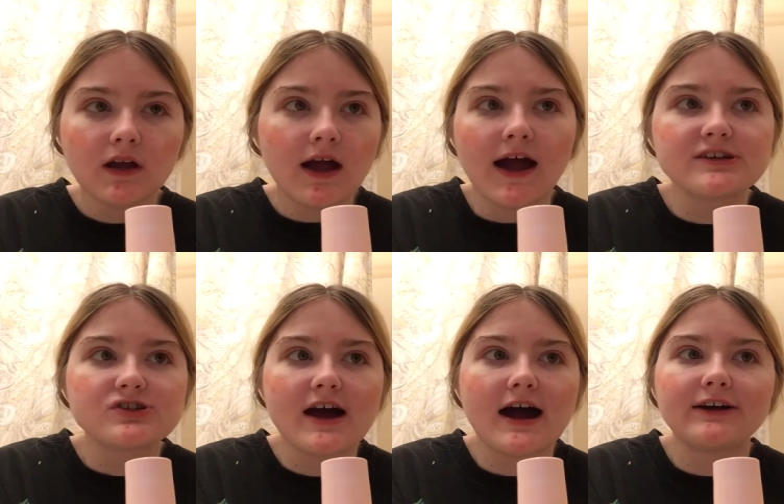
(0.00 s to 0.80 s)

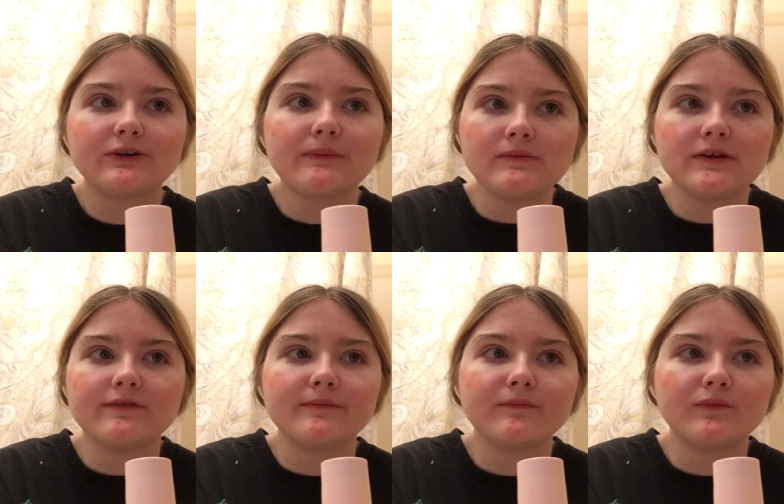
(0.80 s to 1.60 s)
eyeshadow, maybe
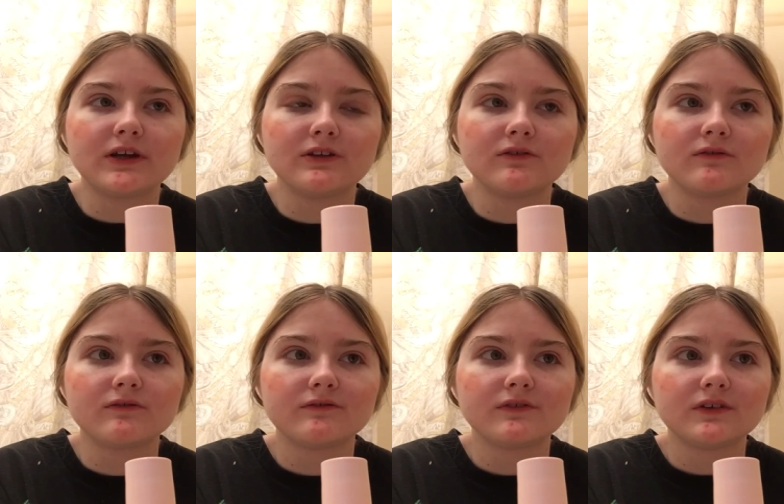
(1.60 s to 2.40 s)
even we can,
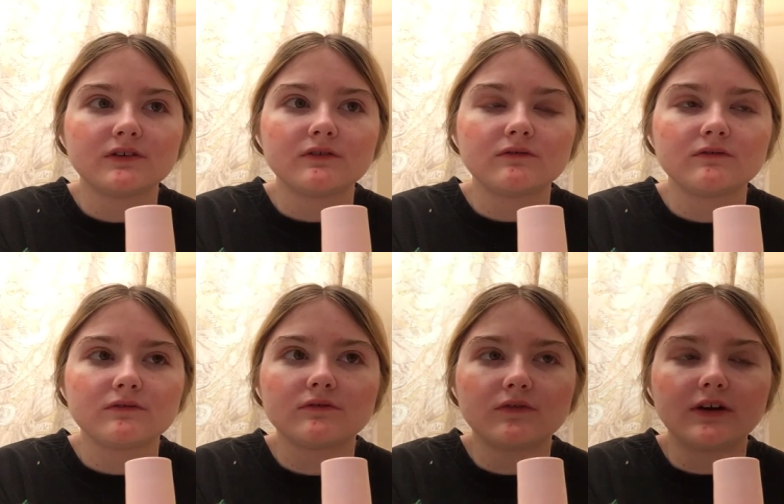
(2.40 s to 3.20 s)

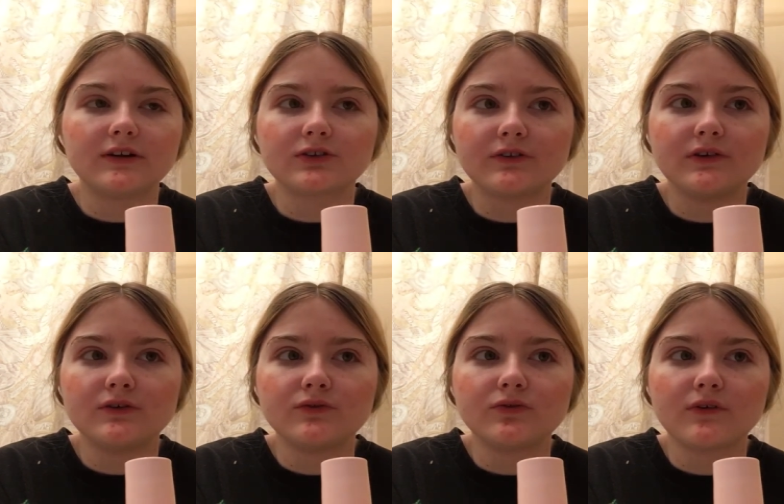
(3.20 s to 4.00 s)
what else could we
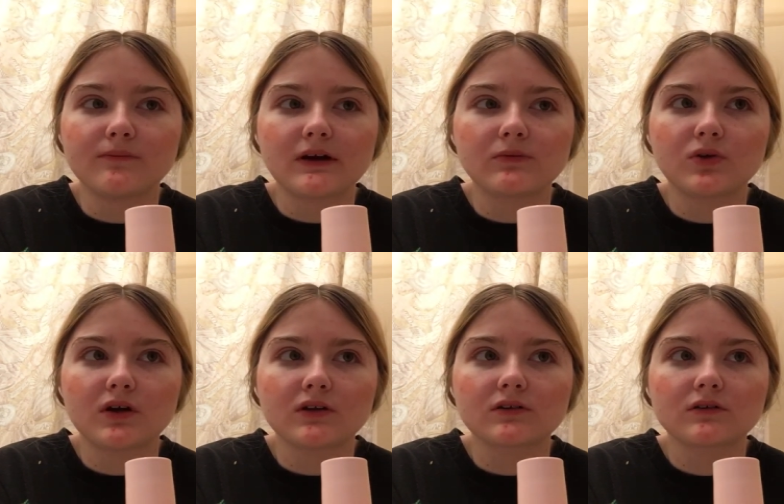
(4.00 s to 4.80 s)
use for the makeup
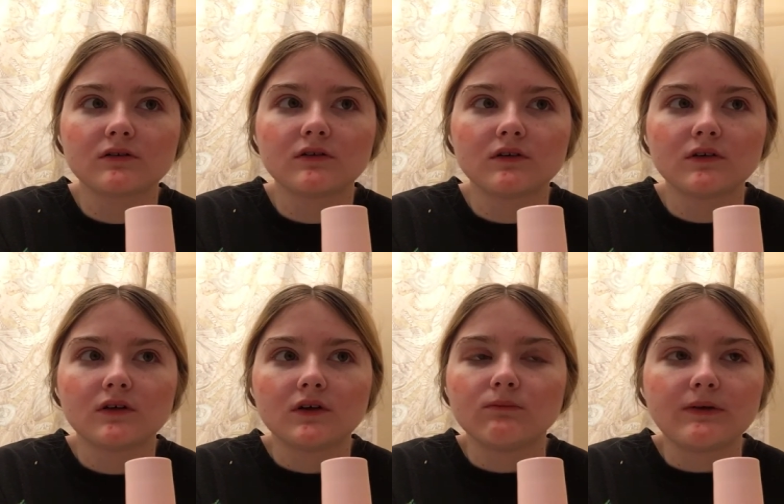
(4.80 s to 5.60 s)

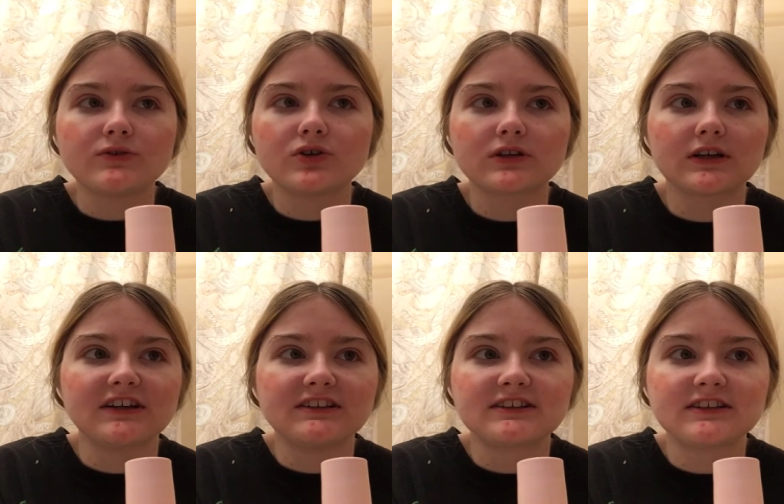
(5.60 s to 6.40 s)
products? Maybe just a
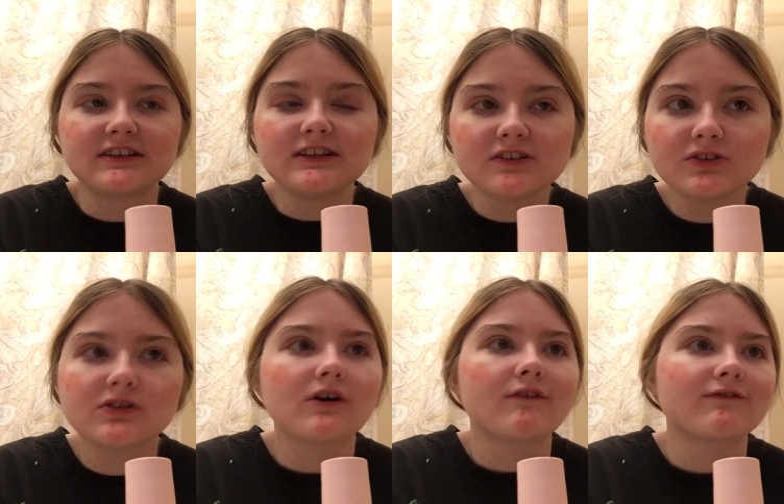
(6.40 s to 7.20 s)
concealer
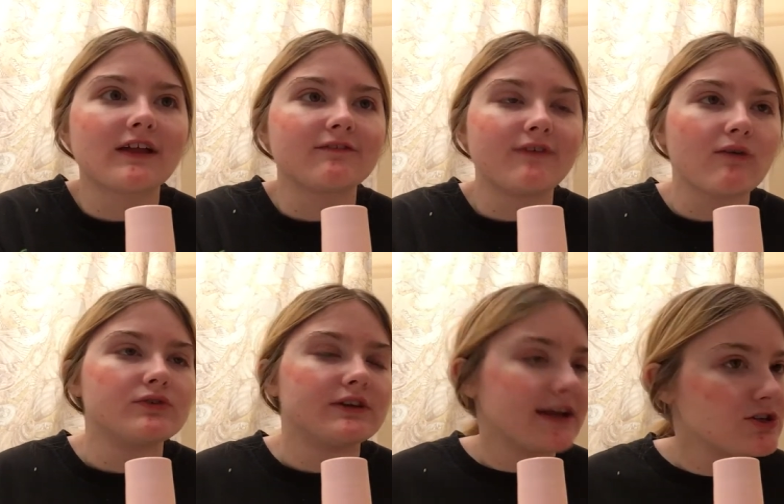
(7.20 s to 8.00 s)
or like
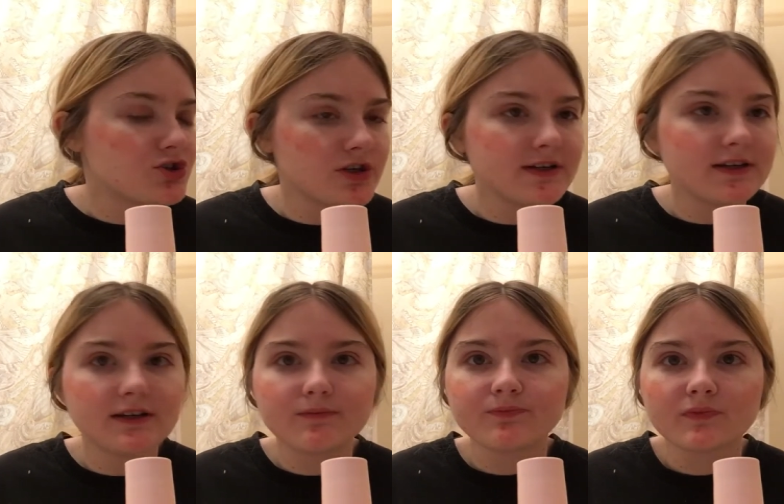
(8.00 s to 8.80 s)

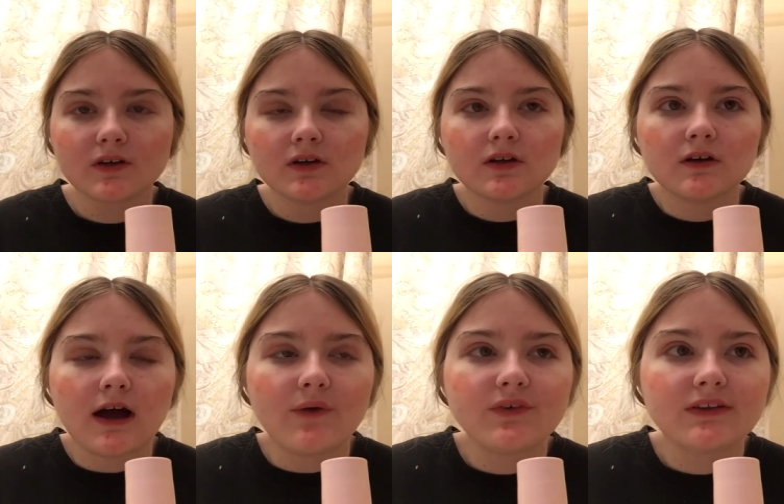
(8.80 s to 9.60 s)
foundation.
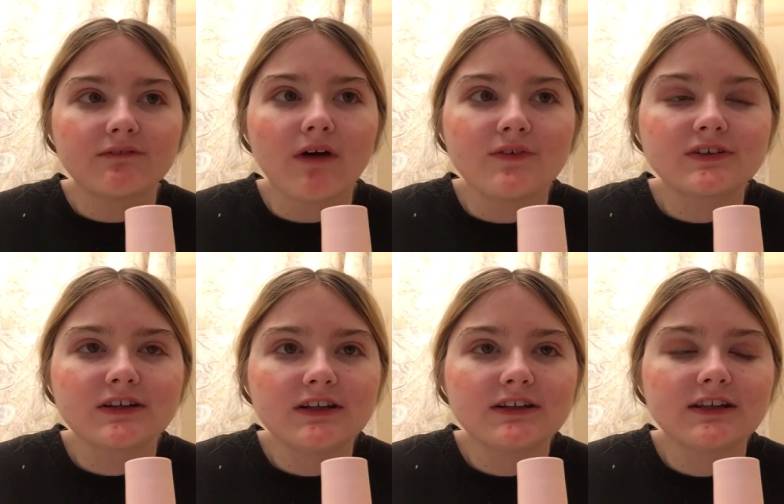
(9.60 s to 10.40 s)
I was
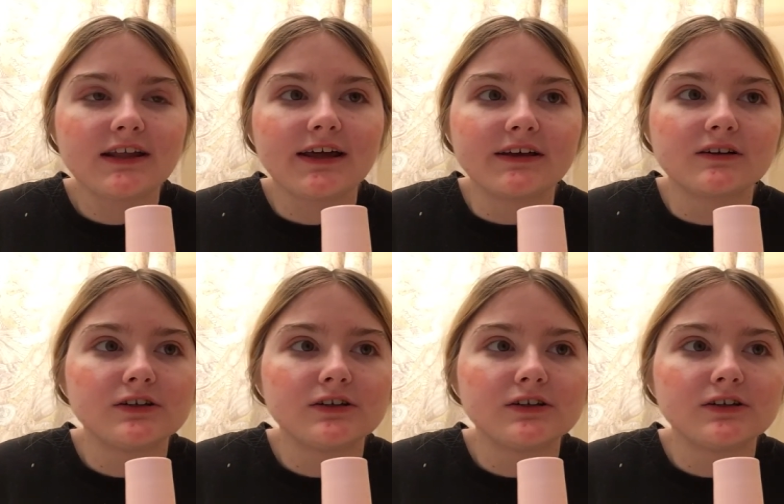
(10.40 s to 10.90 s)
gonna say like